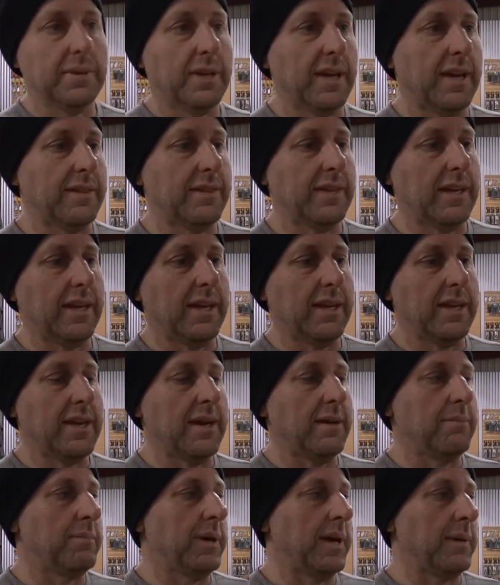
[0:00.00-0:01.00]
in the
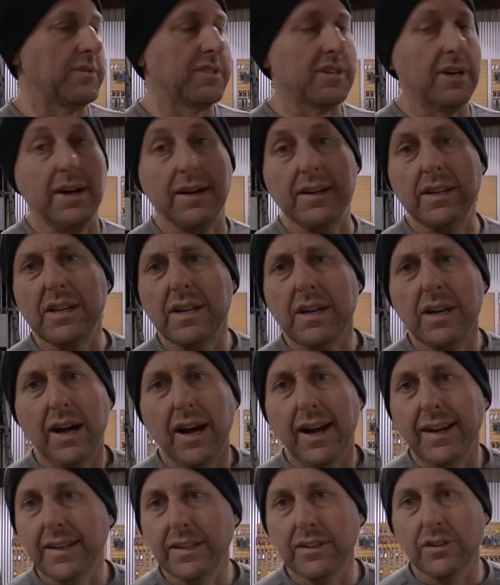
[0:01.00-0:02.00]
peep sight.
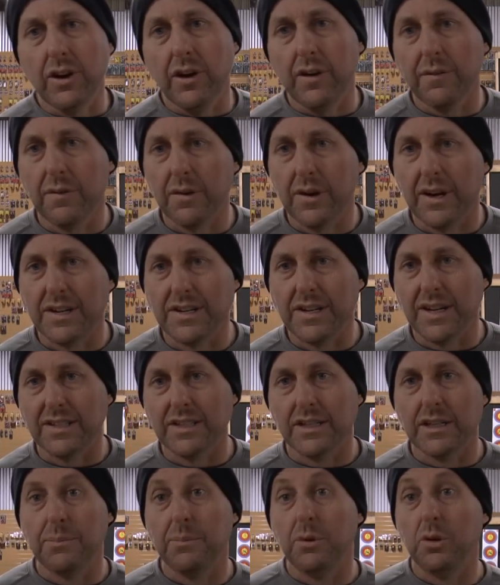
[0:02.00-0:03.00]
I didn't go for an
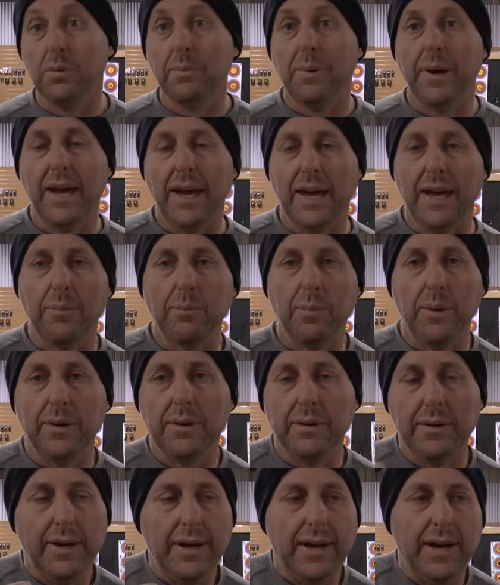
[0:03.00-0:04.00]
adjustable peep,
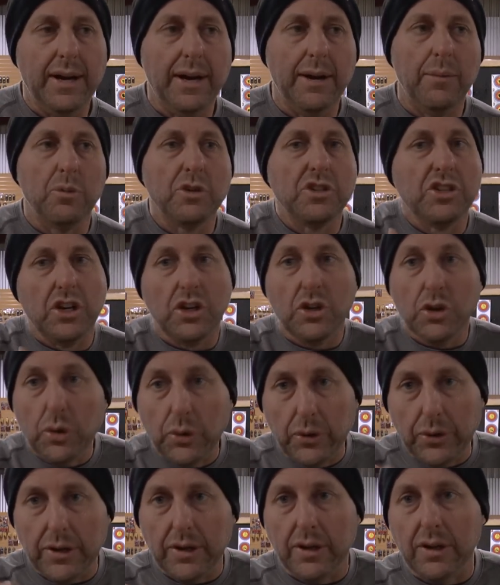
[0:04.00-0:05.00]
which you
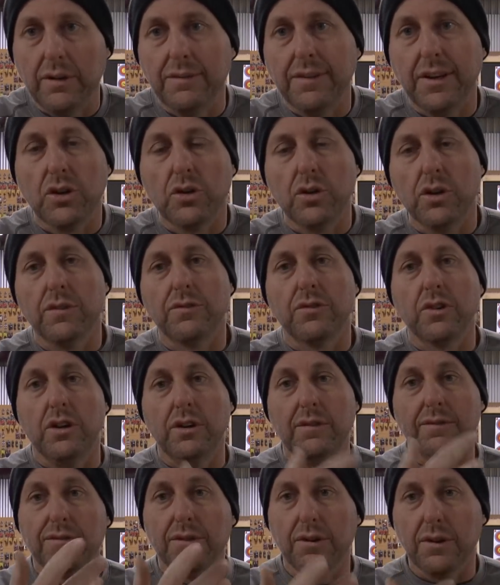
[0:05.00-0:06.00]
could have. You could have
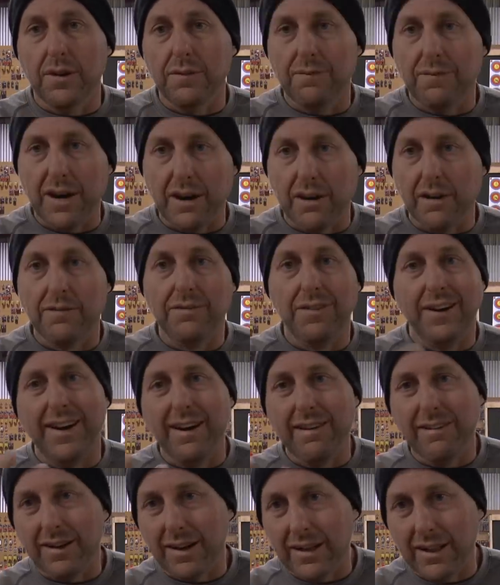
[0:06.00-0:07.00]
gone for a
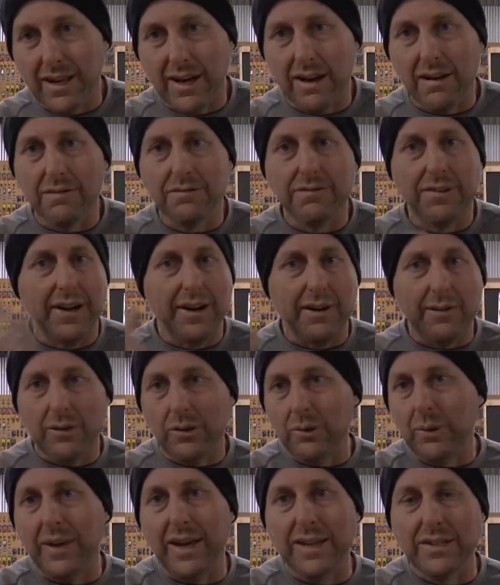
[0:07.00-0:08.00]
verifier and clarifier
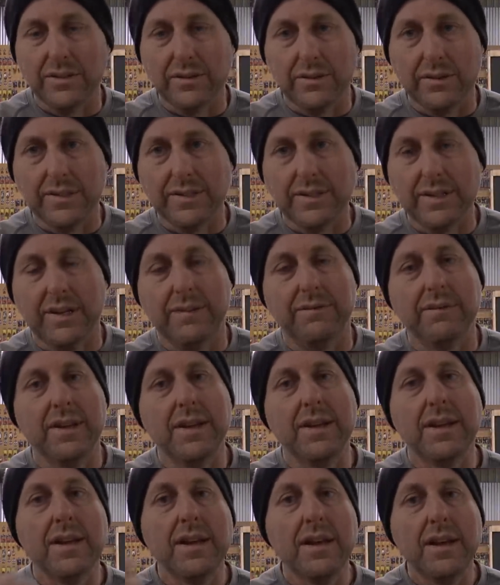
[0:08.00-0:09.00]
and all that sort of stuff.
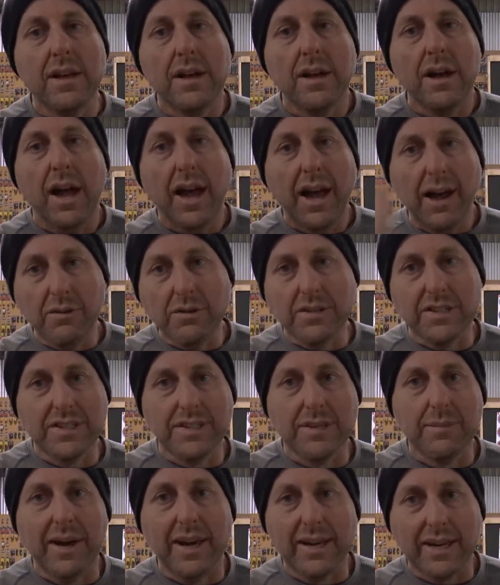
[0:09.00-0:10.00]
I was
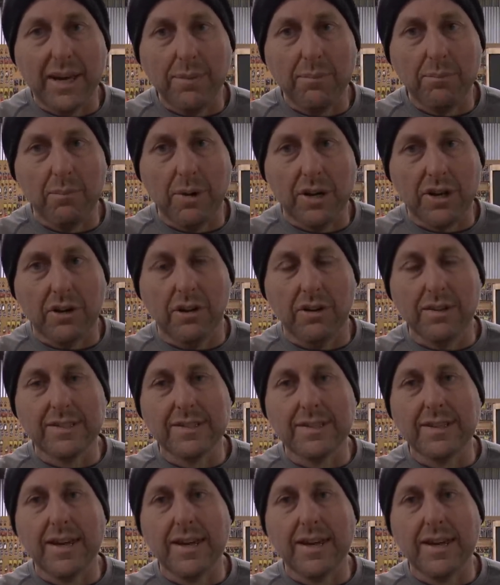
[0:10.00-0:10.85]
just about keeping my costs